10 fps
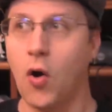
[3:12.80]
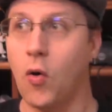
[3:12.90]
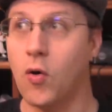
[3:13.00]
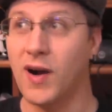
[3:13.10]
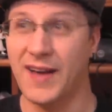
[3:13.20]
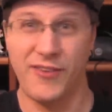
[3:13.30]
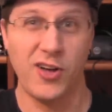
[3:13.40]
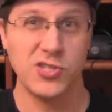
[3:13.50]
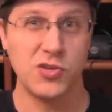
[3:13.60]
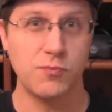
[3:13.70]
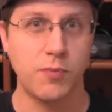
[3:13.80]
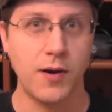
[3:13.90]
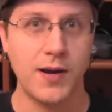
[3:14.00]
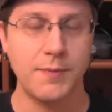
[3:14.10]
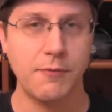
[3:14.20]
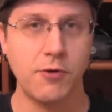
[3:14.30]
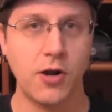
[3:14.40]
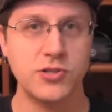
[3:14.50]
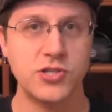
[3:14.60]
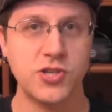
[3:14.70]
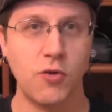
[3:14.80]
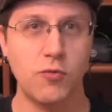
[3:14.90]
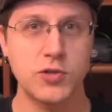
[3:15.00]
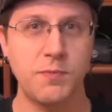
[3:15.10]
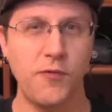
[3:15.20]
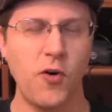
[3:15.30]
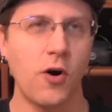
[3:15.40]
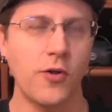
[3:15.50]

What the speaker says: Or I've also brought it up in regards to Star Wars before,